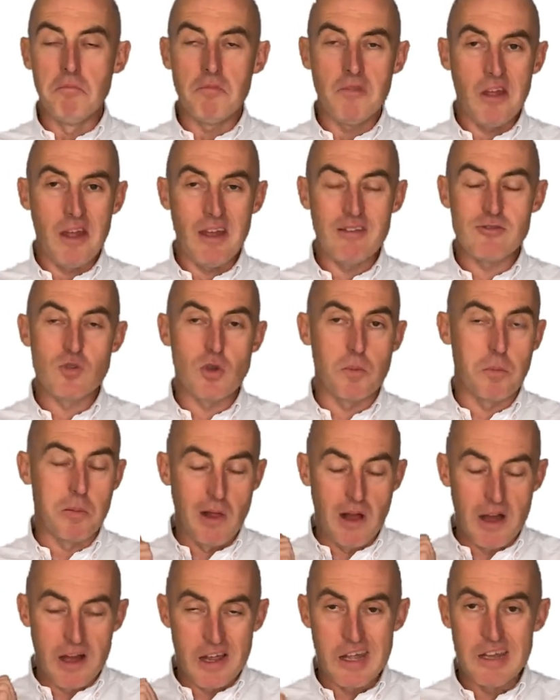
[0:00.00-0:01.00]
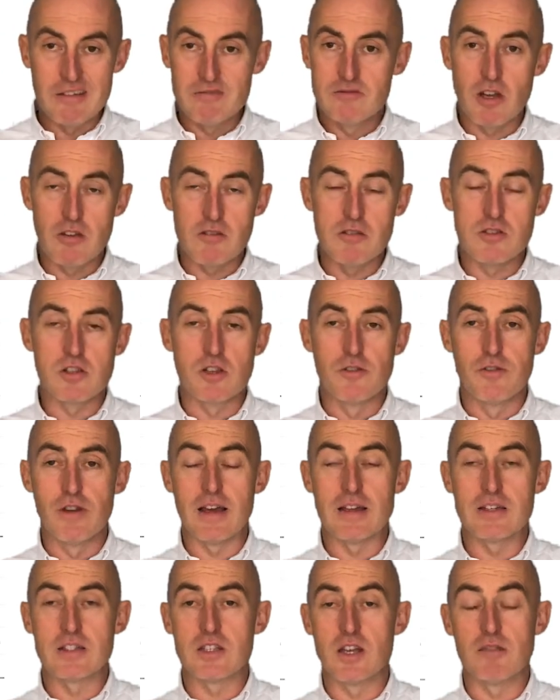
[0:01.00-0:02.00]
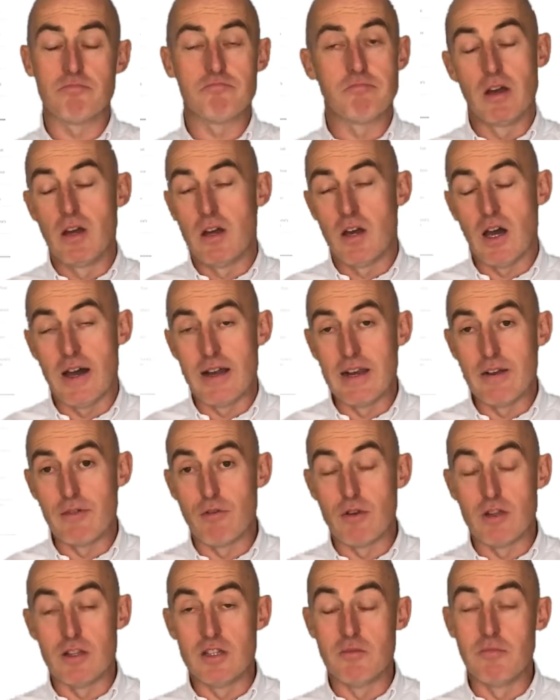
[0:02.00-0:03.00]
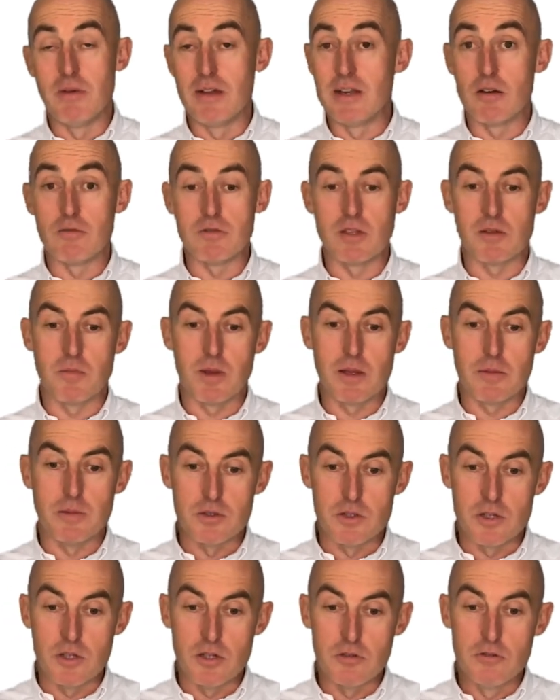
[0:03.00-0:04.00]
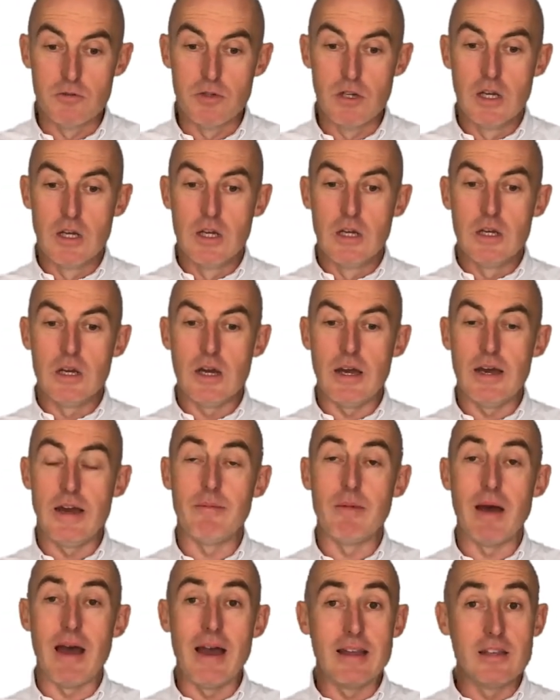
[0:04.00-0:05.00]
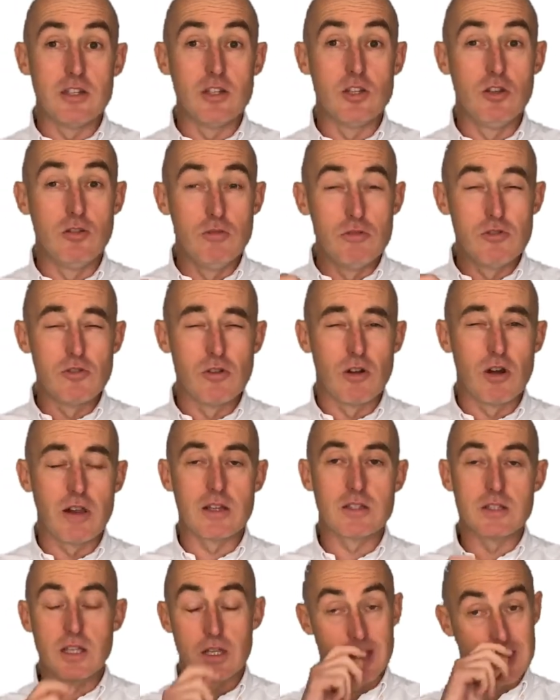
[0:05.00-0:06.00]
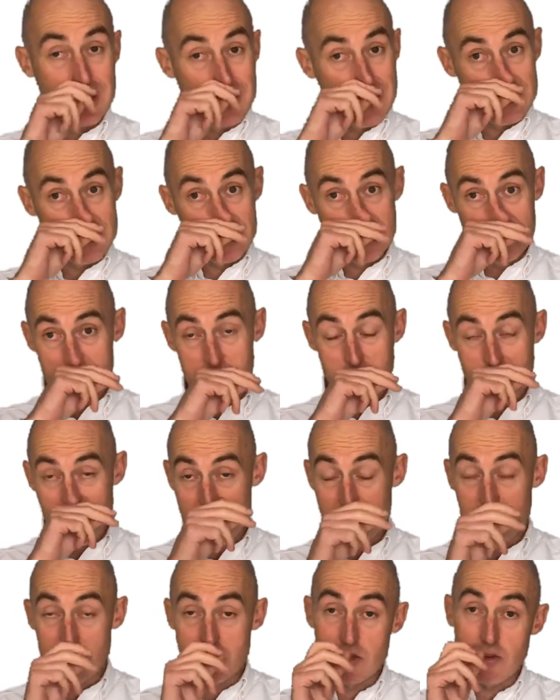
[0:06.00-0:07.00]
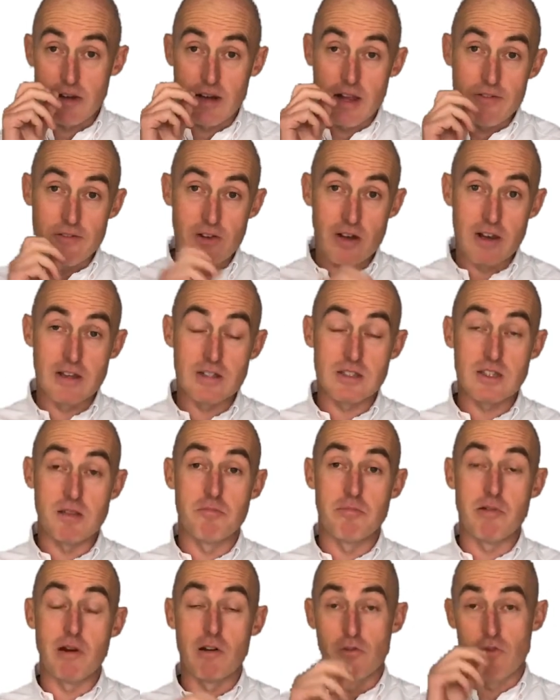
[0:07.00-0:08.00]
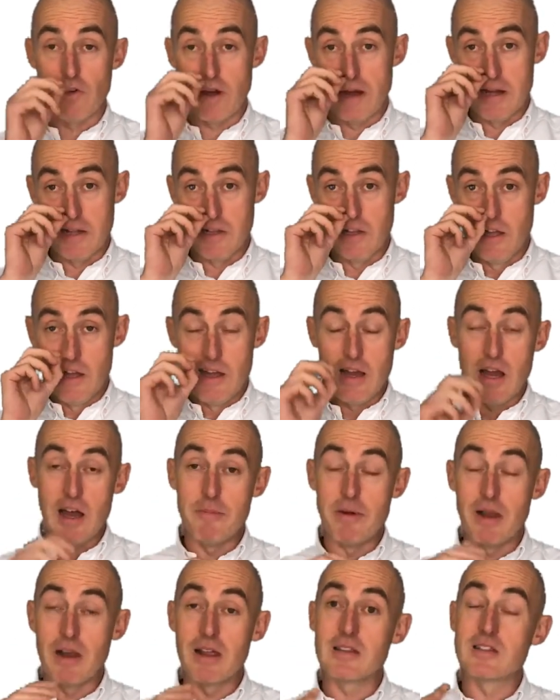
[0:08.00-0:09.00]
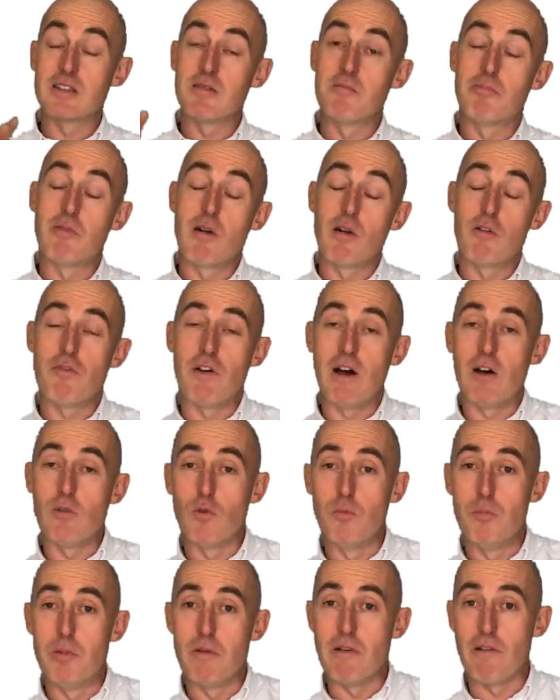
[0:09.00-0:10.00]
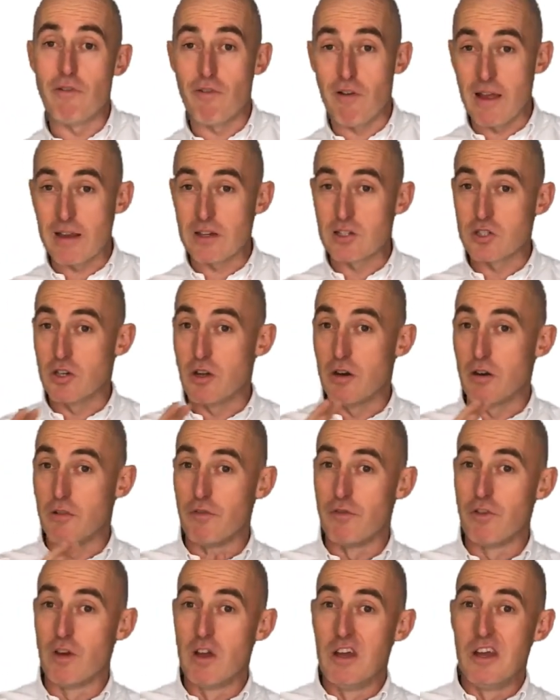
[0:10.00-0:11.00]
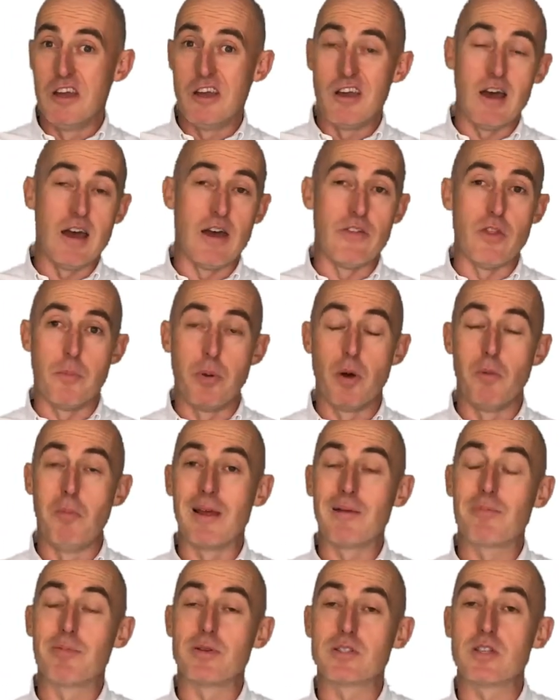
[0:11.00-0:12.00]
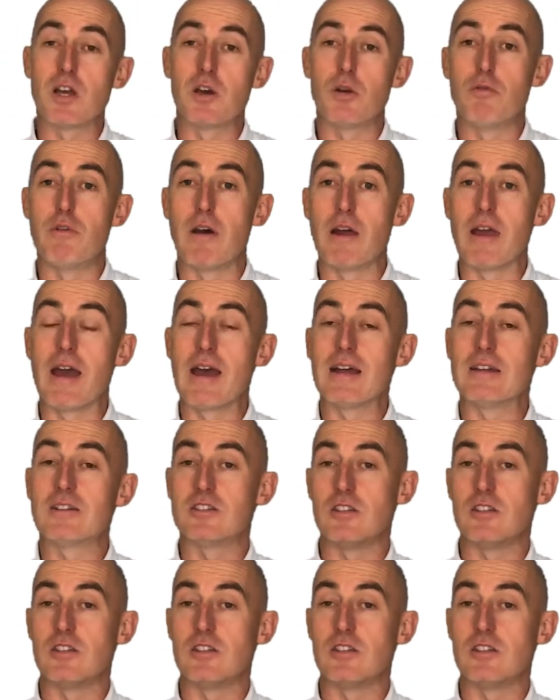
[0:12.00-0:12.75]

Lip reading: How to apply? Don't use a cover letter. I never read them. I don't think people do. I'd use your LinkedIn connection as well. So I'd have a LinkedIn profile, and my LinkedIn profile would be a reflection of the public persona I had.